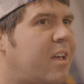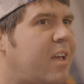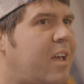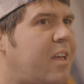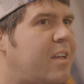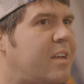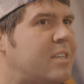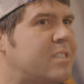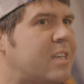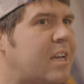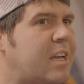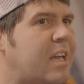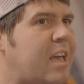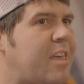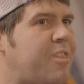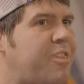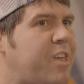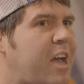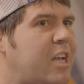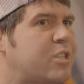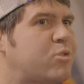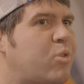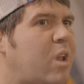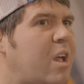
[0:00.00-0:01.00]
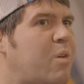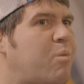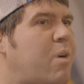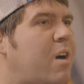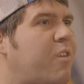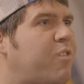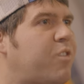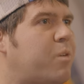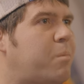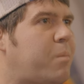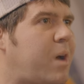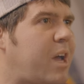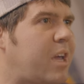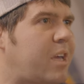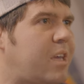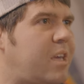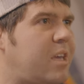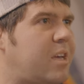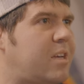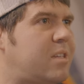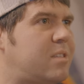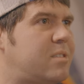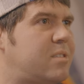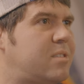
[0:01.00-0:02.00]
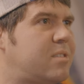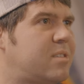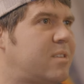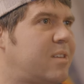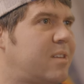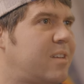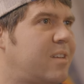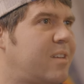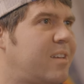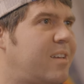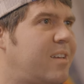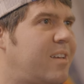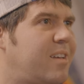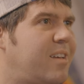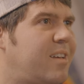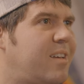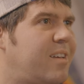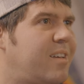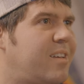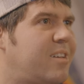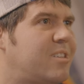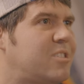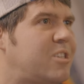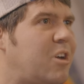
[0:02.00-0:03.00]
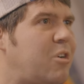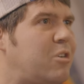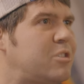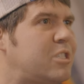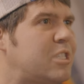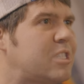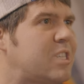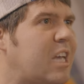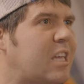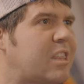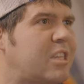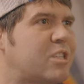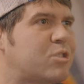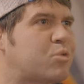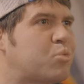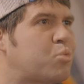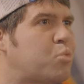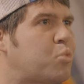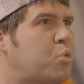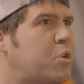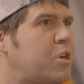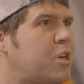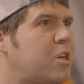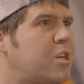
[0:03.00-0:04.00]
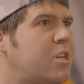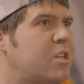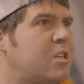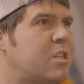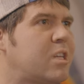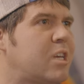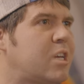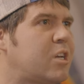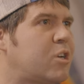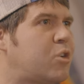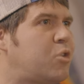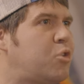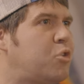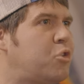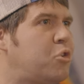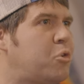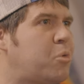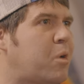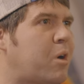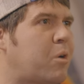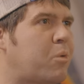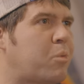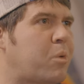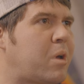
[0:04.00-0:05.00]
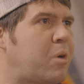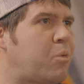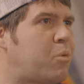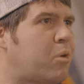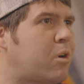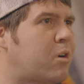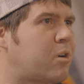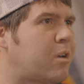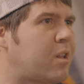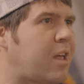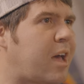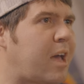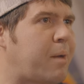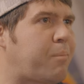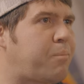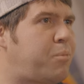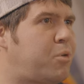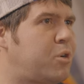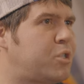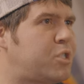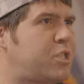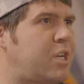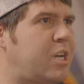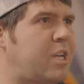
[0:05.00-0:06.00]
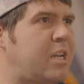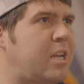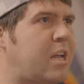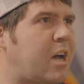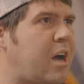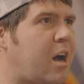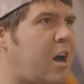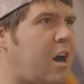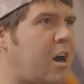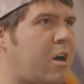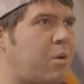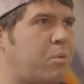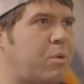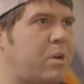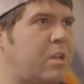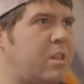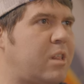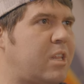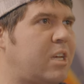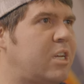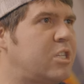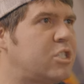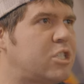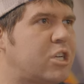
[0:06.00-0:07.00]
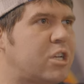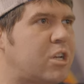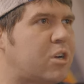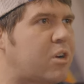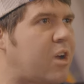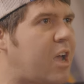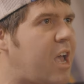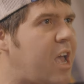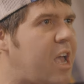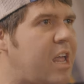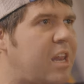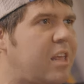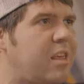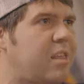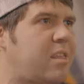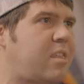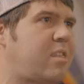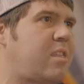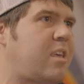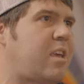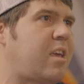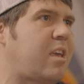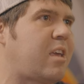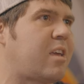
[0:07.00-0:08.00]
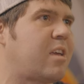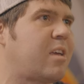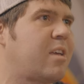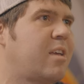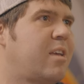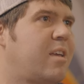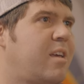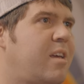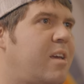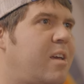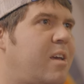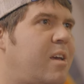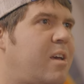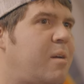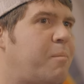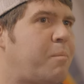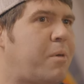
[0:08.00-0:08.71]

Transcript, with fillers: And he's like, and that's what I want for my kids. So it was just like this really cool where we weren't like pushing our religion or anything. Mm-hmm.